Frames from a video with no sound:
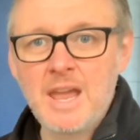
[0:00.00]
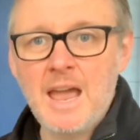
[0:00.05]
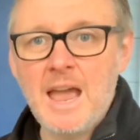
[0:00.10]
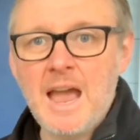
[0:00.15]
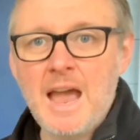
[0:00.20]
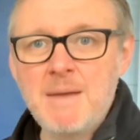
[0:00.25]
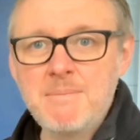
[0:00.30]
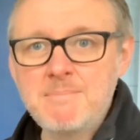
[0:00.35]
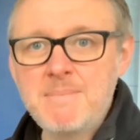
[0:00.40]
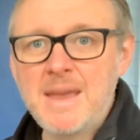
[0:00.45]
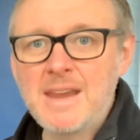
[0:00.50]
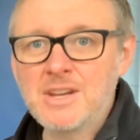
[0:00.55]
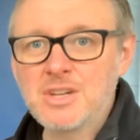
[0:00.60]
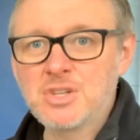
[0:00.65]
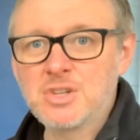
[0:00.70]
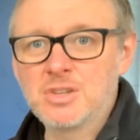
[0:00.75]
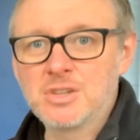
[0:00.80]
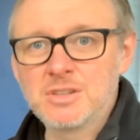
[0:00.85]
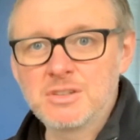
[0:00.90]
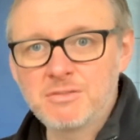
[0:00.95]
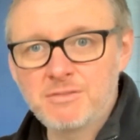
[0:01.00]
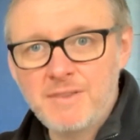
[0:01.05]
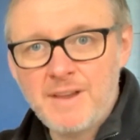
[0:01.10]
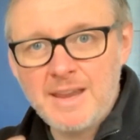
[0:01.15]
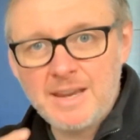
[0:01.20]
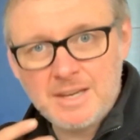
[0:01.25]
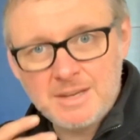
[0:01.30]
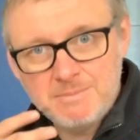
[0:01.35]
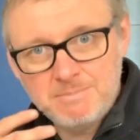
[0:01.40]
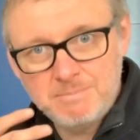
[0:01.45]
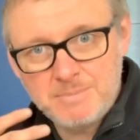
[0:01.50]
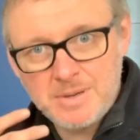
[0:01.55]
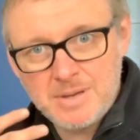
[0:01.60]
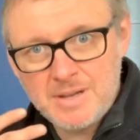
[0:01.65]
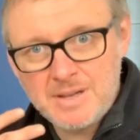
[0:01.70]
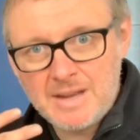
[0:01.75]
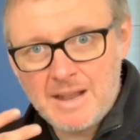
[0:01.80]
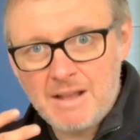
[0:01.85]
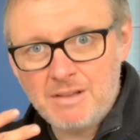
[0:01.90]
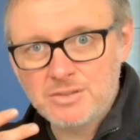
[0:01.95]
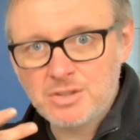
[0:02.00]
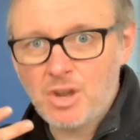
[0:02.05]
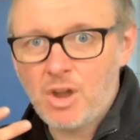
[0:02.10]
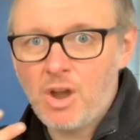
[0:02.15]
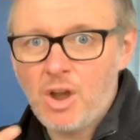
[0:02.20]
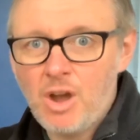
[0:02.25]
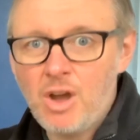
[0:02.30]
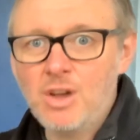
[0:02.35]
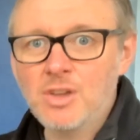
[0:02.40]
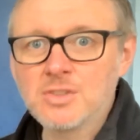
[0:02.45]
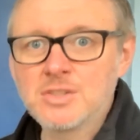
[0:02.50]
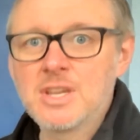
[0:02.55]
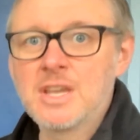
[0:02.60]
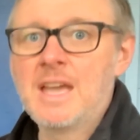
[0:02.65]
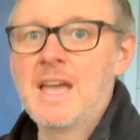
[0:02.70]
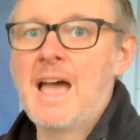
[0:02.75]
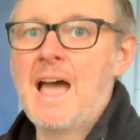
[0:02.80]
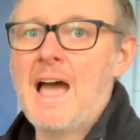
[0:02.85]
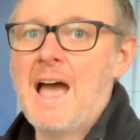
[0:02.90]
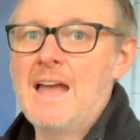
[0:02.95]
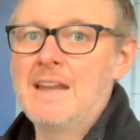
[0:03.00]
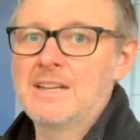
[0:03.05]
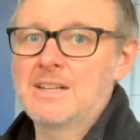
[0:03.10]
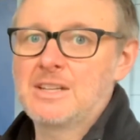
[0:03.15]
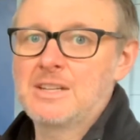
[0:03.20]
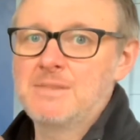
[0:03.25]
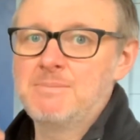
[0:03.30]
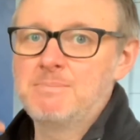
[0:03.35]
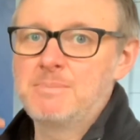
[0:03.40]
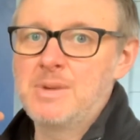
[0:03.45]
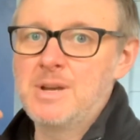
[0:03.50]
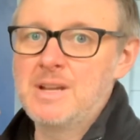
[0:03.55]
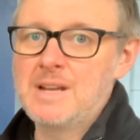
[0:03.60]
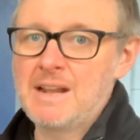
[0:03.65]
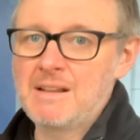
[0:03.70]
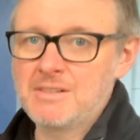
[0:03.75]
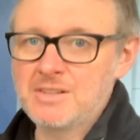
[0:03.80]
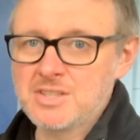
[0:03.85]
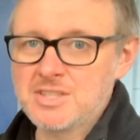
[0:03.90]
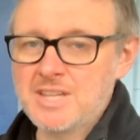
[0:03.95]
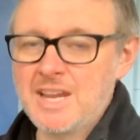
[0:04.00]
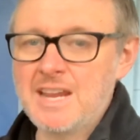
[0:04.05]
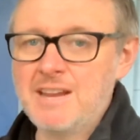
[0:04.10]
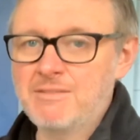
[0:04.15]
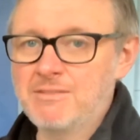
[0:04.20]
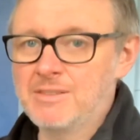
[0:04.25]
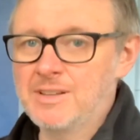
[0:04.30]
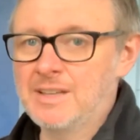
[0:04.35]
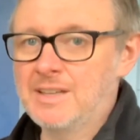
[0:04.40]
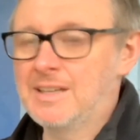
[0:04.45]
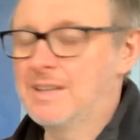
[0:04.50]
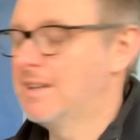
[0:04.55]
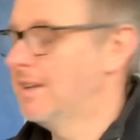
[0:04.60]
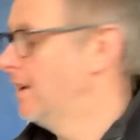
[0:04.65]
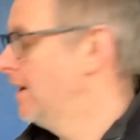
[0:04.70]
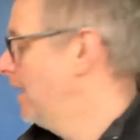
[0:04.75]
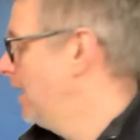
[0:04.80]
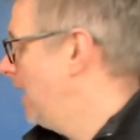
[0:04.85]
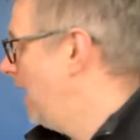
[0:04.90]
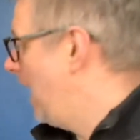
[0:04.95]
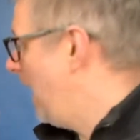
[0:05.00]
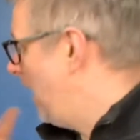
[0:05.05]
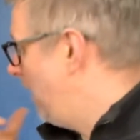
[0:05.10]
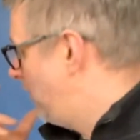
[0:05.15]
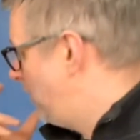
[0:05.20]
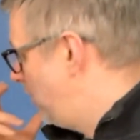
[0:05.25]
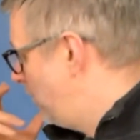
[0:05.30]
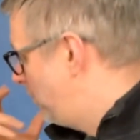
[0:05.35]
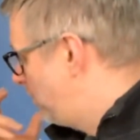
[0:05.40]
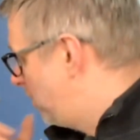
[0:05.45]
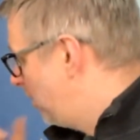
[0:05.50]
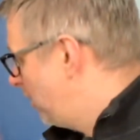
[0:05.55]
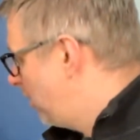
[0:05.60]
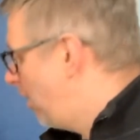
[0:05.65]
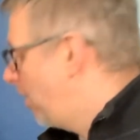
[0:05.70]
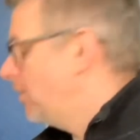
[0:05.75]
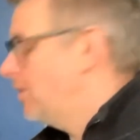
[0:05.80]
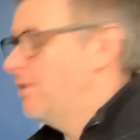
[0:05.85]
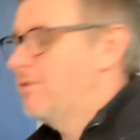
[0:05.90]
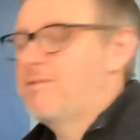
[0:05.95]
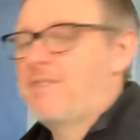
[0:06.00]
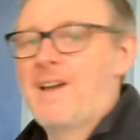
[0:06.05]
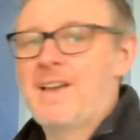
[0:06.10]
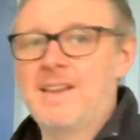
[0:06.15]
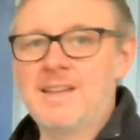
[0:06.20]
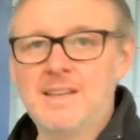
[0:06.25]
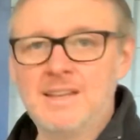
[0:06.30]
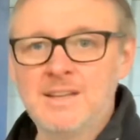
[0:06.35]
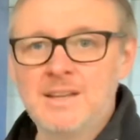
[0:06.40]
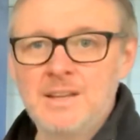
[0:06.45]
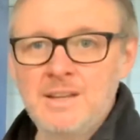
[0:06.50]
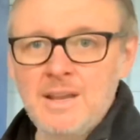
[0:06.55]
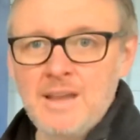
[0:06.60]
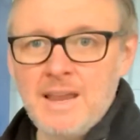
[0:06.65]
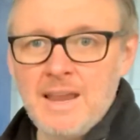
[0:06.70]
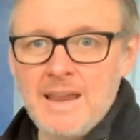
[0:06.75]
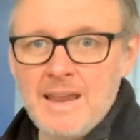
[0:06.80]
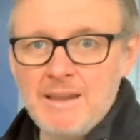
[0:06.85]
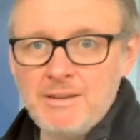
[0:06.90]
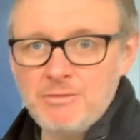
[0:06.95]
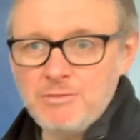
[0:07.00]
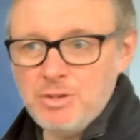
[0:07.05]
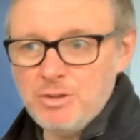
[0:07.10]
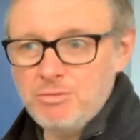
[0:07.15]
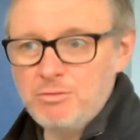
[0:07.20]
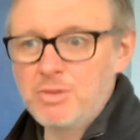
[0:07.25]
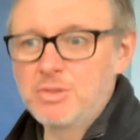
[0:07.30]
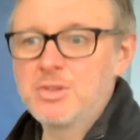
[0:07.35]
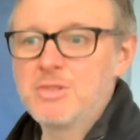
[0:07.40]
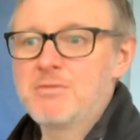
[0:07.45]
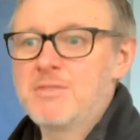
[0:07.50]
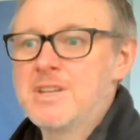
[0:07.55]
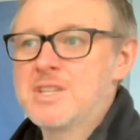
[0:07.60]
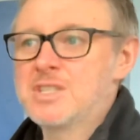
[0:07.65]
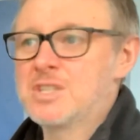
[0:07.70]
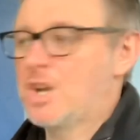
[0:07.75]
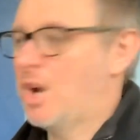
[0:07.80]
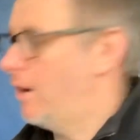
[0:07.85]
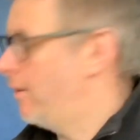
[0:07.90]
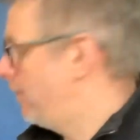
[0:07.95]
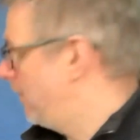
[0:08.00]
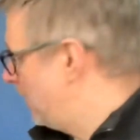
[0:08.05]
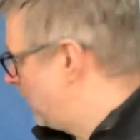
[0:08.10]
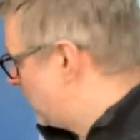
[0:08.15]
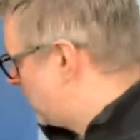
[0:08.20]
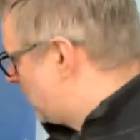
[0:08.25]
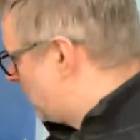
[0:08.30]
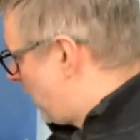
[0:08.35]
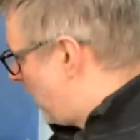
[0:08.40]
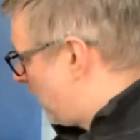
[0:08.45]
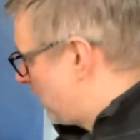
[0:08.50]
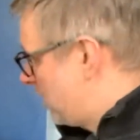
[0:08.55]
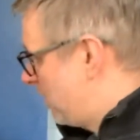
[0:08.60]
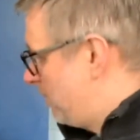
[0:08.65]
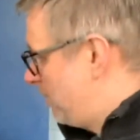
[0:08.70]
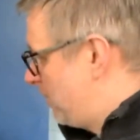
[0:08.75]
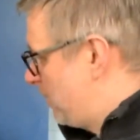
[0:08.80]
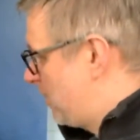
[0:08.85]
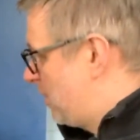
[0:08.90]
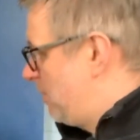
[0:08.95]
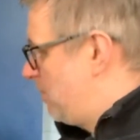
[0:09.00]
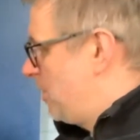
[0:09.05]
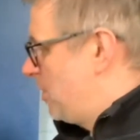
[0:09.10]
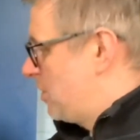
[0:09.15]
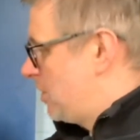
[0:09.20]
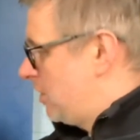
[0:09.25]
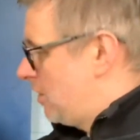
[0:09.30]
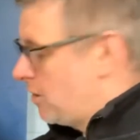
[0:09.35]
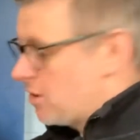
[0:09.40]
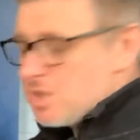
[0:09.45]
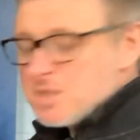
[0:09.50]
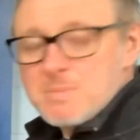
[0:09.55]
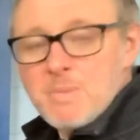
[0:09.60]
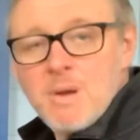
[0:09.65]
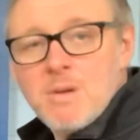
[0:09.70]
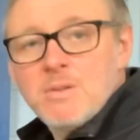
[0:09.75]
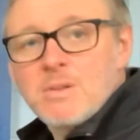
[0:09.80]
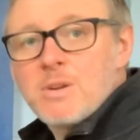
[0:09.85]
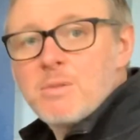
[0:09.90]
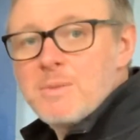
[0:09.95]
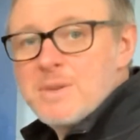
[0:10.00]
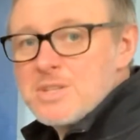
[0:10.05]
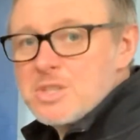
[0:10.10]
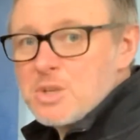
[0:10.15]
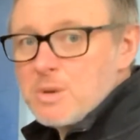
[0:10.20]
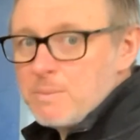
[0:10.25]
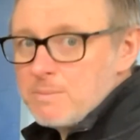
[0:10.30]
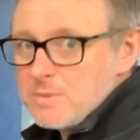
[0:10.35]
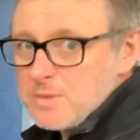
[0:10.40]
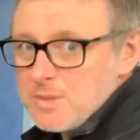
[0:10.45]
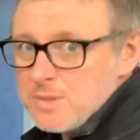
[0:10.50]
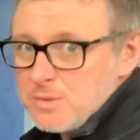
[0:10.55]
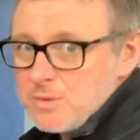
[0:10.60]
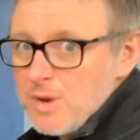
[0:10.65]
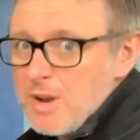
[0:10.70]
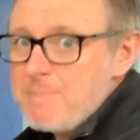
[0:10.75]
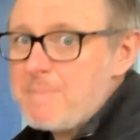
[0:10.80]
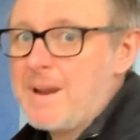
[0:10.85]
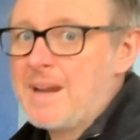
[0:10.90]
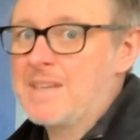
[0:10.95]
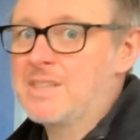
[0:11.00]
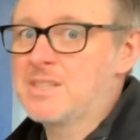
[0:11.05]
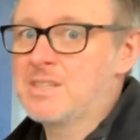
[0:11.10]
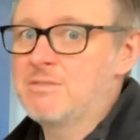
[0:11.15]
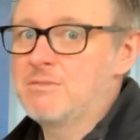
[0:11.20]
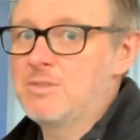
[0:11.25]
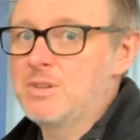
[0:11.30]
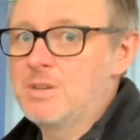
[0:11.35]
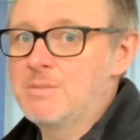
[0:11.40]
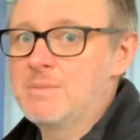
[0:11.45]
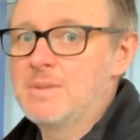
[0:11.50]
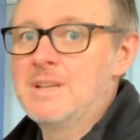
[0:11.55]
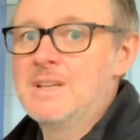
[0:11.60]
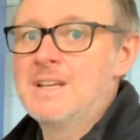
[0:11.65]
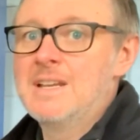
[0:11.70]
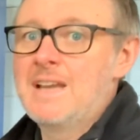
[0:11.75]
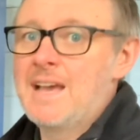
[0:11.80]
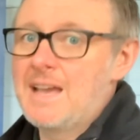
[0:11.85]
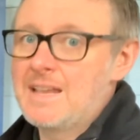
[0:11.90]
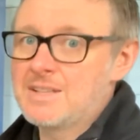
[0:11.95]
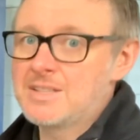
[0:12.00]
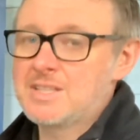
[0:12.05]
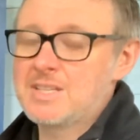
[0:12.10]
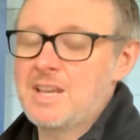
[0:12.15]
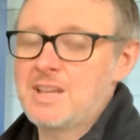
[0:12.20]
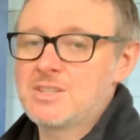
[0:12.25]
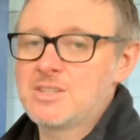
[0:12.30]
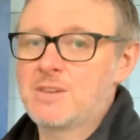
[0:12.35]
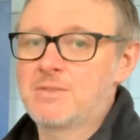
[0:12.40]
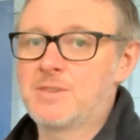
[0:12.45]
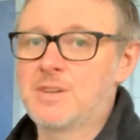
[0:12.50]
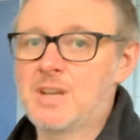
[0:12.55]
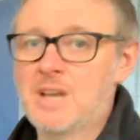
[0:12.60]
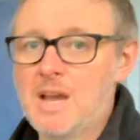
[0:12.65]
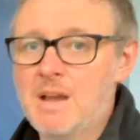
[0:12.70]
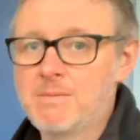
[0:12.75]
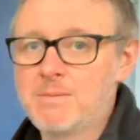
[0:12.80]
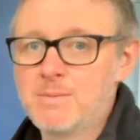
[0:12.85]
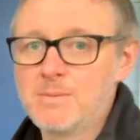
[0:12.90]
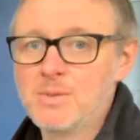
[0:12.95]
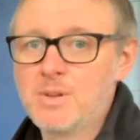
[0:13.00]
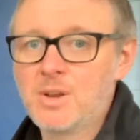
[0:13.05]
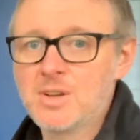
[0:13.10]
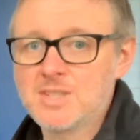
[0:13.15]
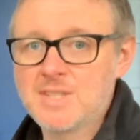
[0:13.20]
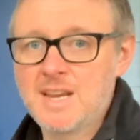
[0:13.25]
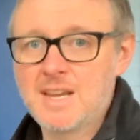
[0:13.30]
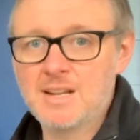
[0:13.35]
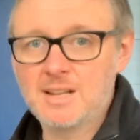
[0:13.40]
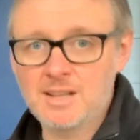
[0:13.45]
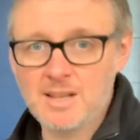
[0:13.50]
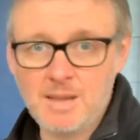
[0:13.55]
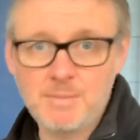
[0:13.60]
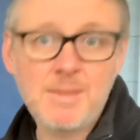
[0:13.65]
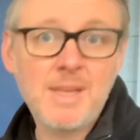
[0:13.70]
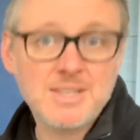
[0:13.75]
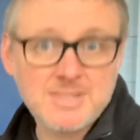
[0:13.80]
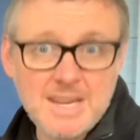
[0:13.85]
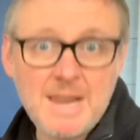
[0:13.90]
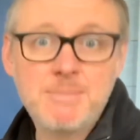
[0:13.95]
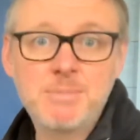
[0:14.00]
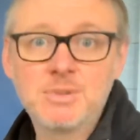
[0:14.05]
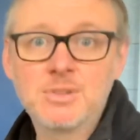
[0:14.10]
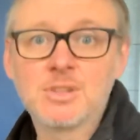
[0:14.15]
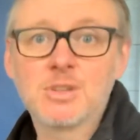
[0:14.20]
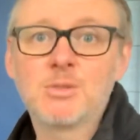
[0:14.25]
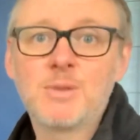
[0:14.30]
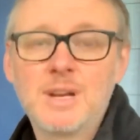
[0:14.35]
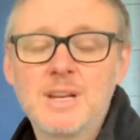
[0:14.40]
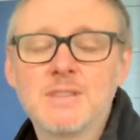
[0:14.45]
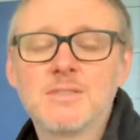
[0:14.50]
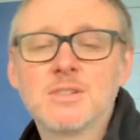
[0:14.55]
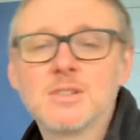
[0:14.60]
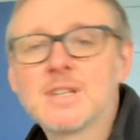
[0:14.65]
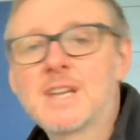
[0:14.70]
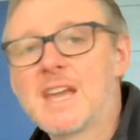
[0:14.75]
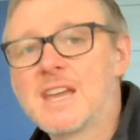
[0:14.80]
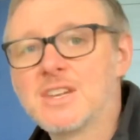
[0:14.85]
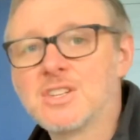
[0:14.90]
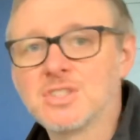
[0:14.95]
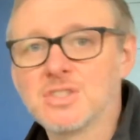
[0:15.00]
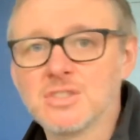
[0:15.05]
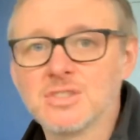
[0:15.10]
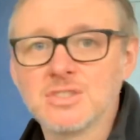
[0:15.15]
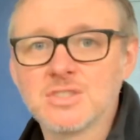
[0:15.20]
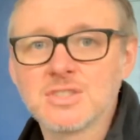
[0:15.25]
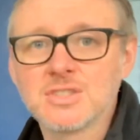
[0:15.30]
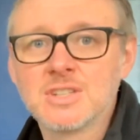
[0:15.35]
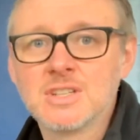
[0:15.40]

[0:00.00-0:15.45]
and make sure that the fire can burn out hot and it can burn out safely. If you prolong the fire, you run the risk of it starting to produce a load of smoke, which comes straight back into the room and sets off your carbon monoxide alarm. That's happened on quite a few occasions.